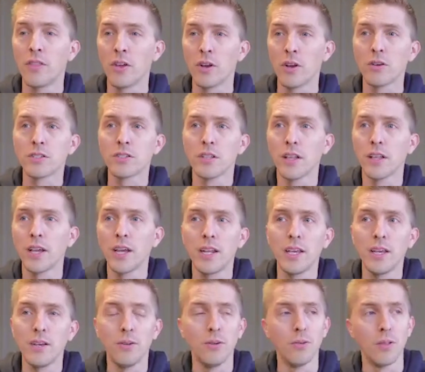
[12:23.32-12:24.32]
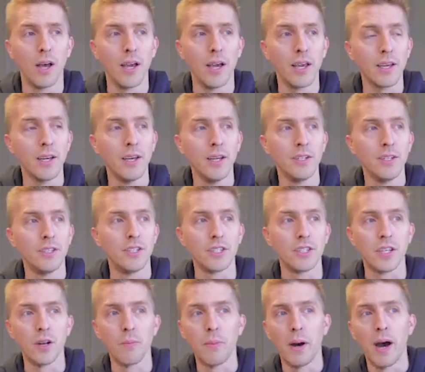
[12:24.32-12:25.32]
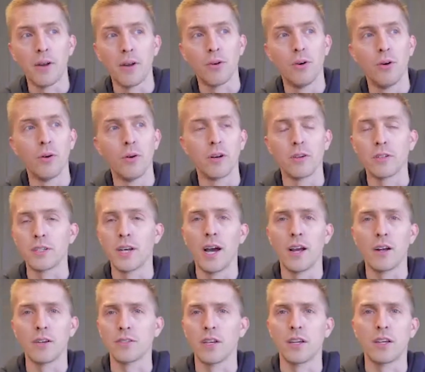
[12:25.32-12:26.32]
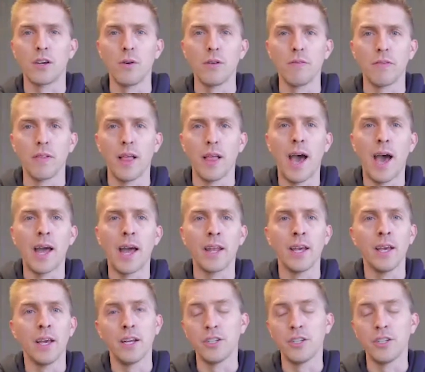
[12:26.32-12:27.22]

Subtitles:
there is a lady who like just hit a pothole and her tire's like going flat,